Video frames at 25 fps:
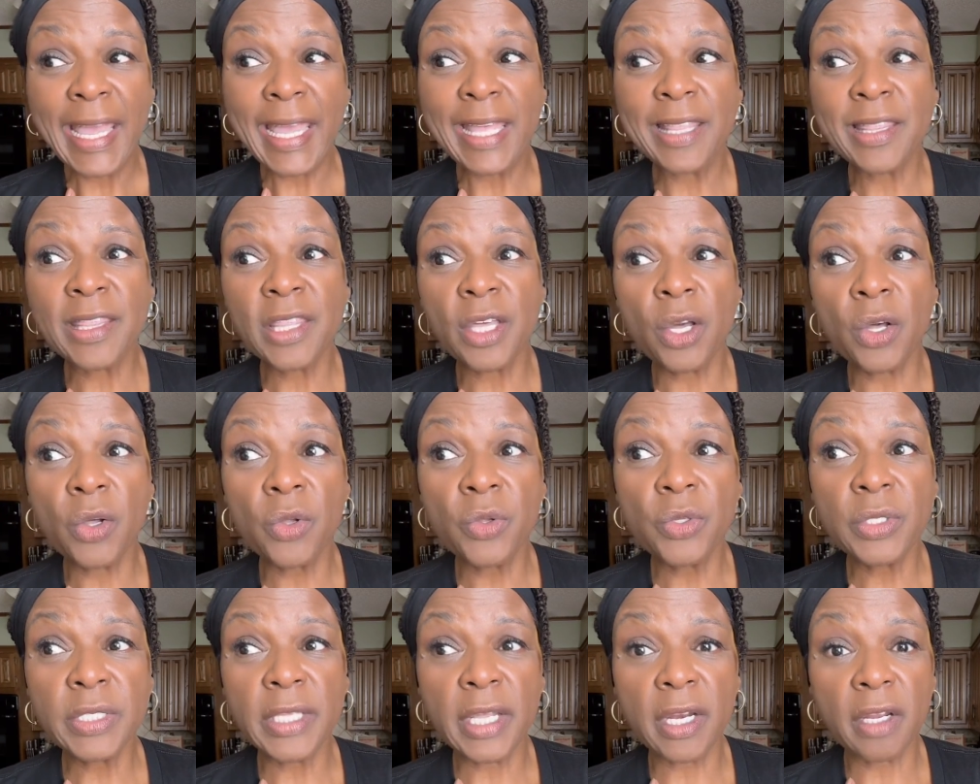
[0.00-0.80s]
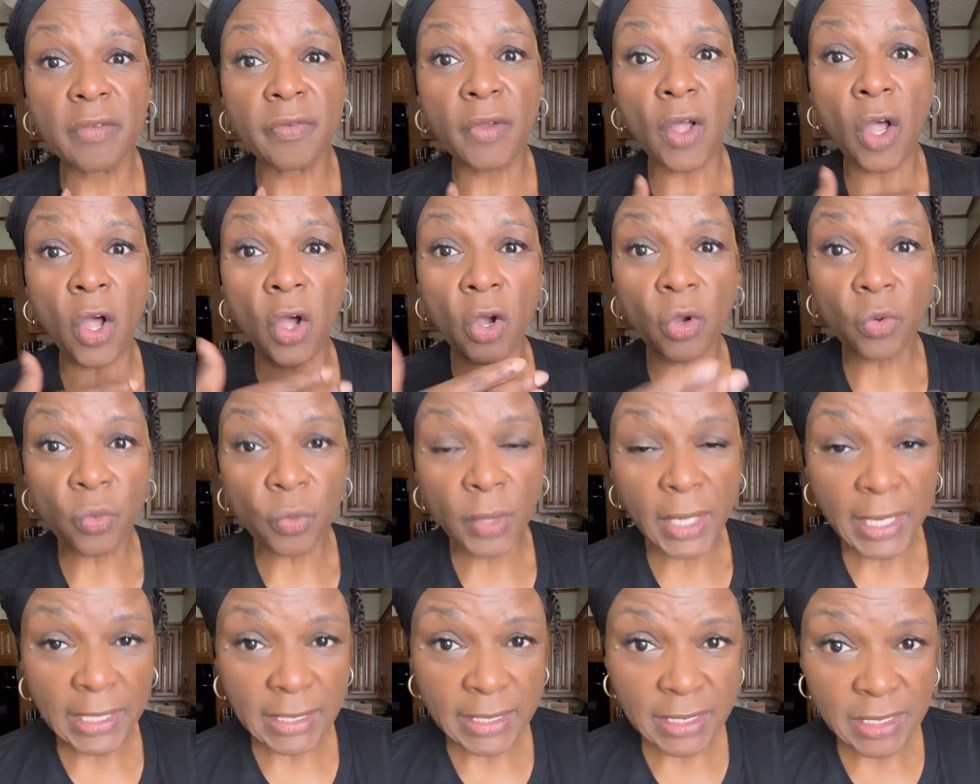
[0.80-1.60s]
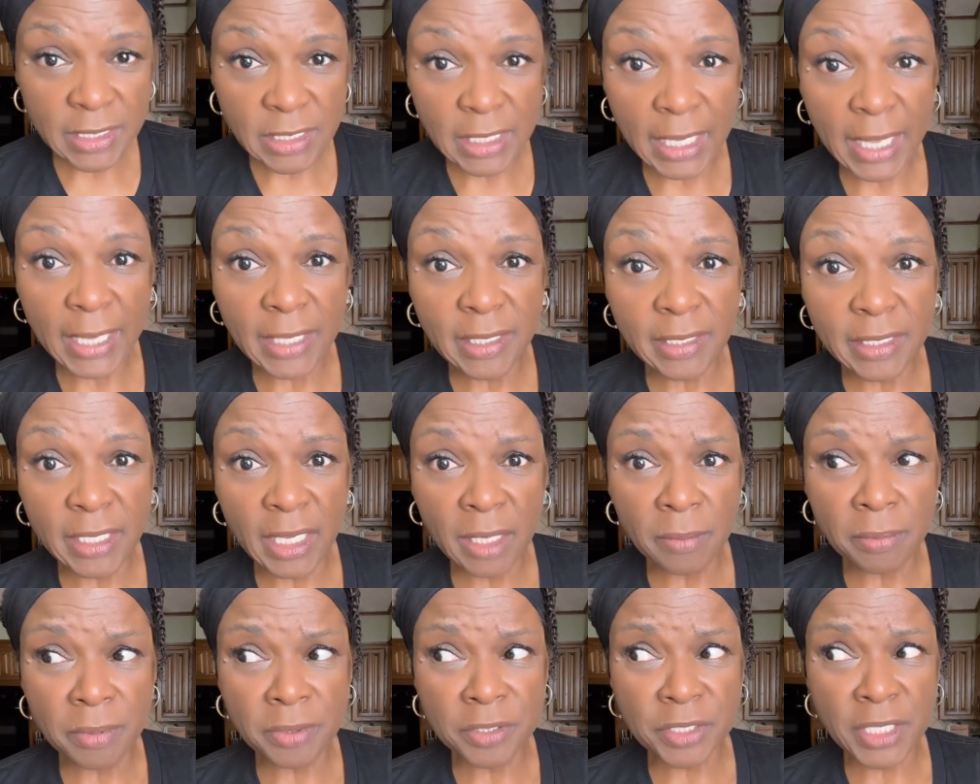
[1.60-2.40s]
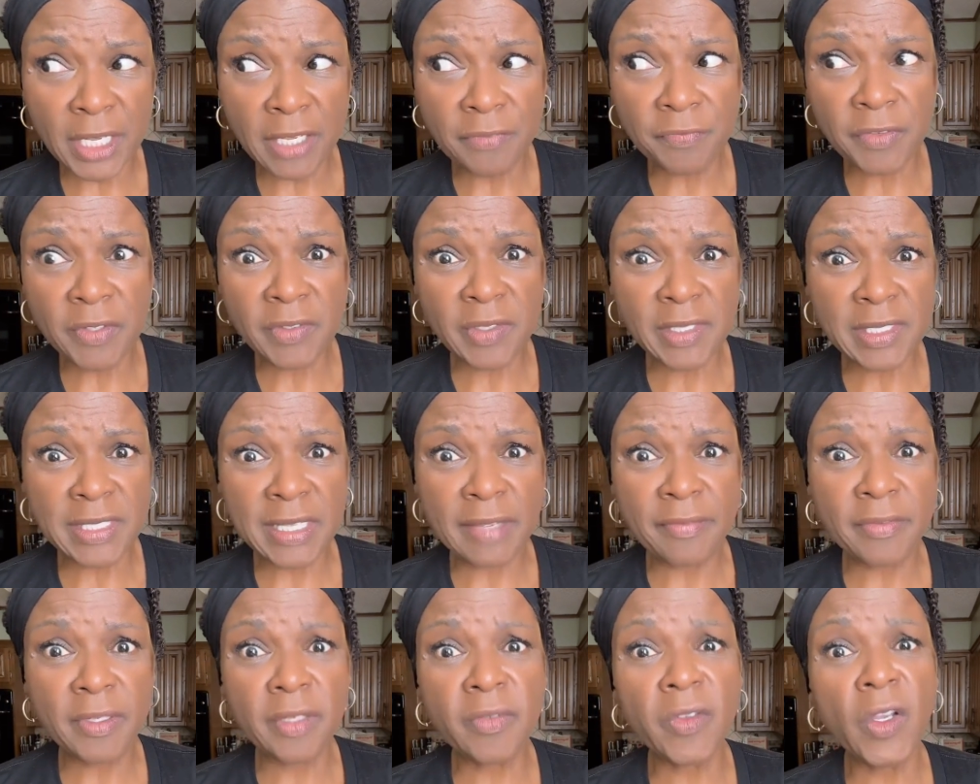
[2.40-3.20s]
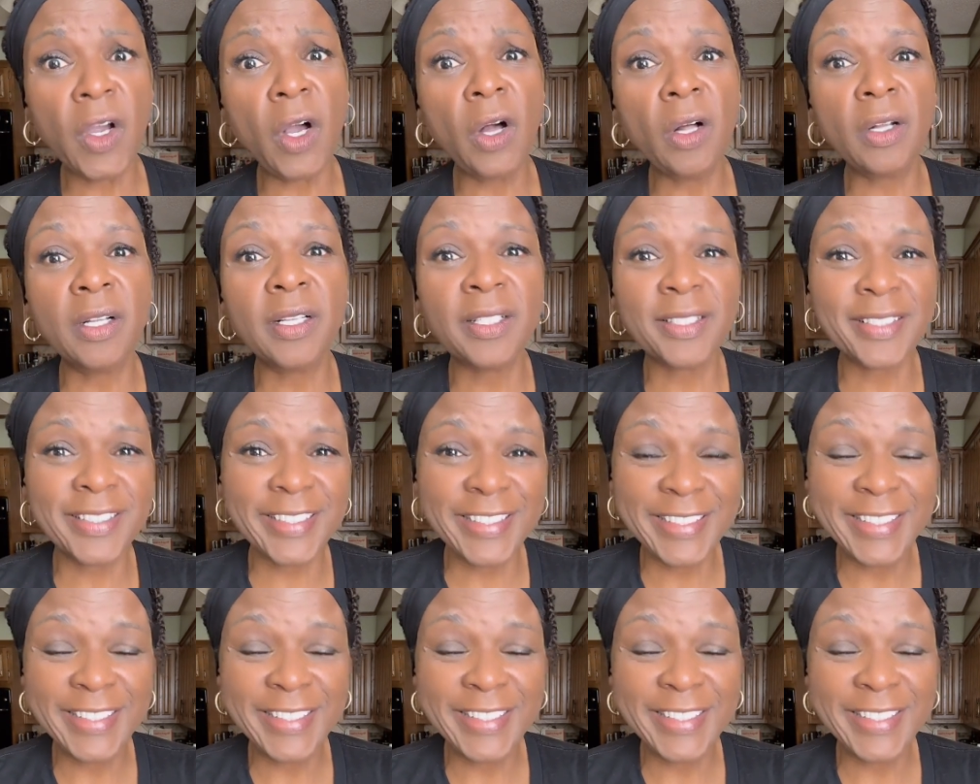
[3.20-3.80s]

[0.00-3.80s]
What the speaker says: And those that have already signed up, it's like 57 of y'all.